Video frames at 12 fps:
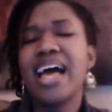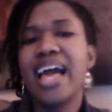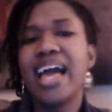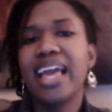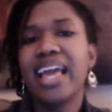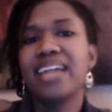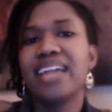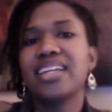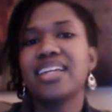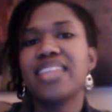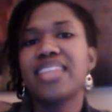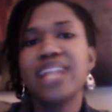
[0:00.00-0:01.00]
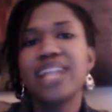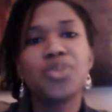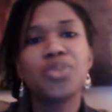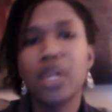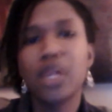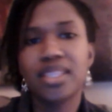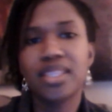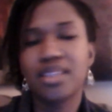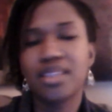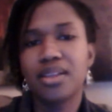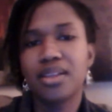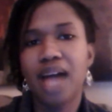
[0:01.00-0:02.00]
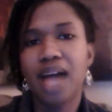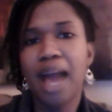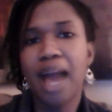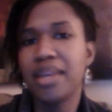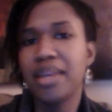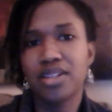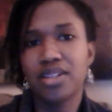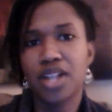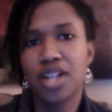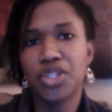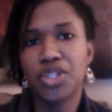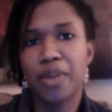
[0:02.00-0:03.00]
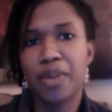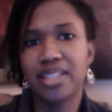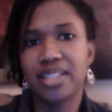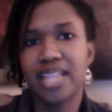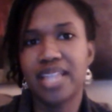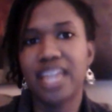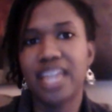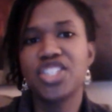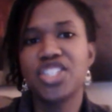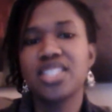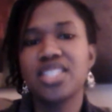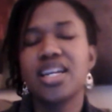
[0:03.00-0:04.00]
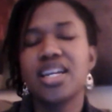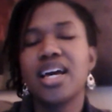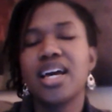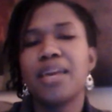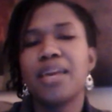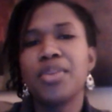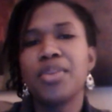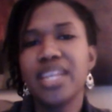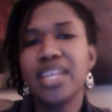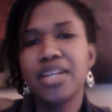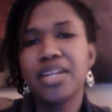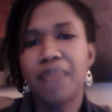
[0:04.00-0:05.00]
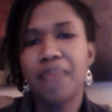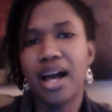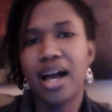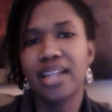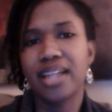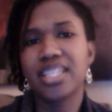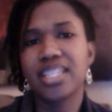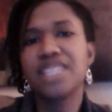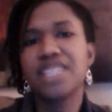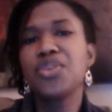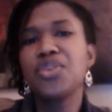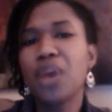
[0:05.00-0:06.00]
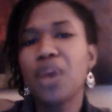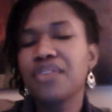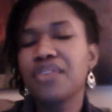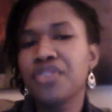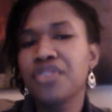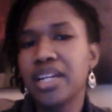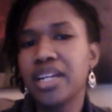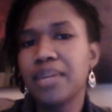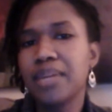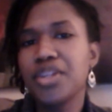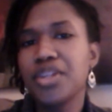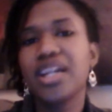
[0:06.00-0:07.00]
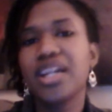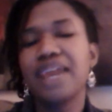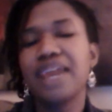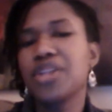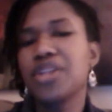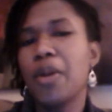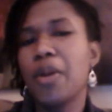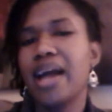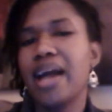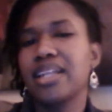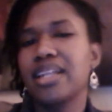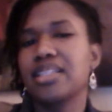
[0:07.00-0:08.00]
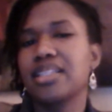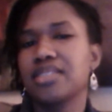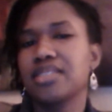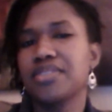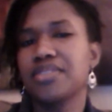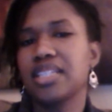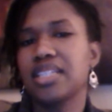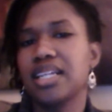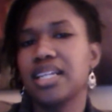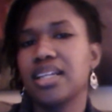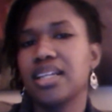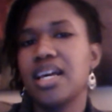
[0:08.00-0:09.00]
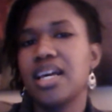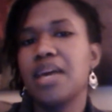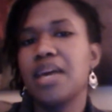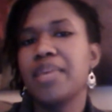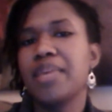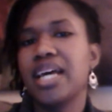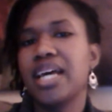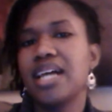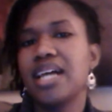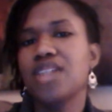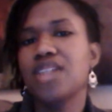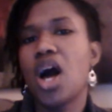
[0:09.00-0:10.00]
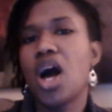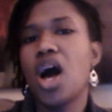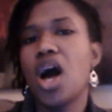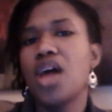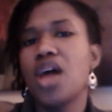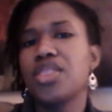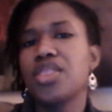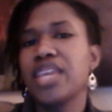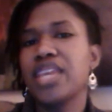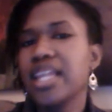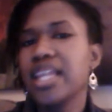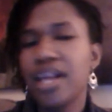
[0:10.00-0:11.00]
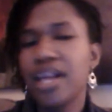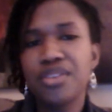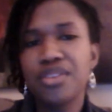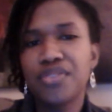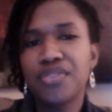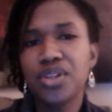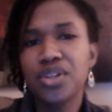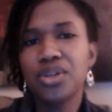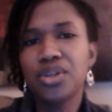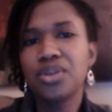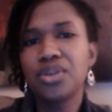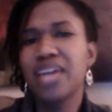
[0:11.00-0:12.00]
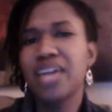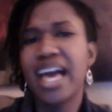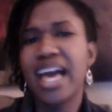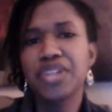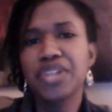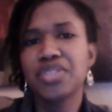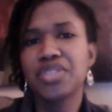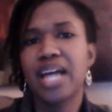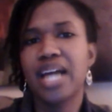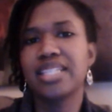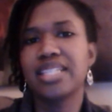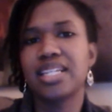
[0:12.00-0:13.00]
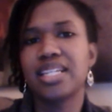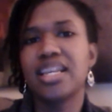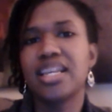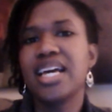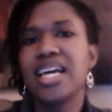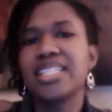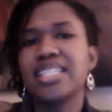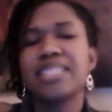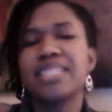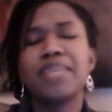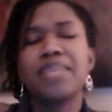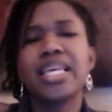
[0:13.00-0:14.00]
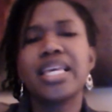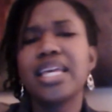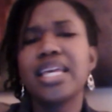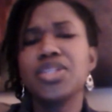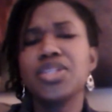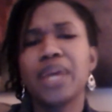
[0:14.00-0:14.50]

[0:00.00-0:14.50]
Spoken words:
And that's what I'm here to talk to you about today. Just put that in your mind, because if you want freedom, you're going to have to go about it a little differently. Because eating healthy food, exercising, doesn't begin to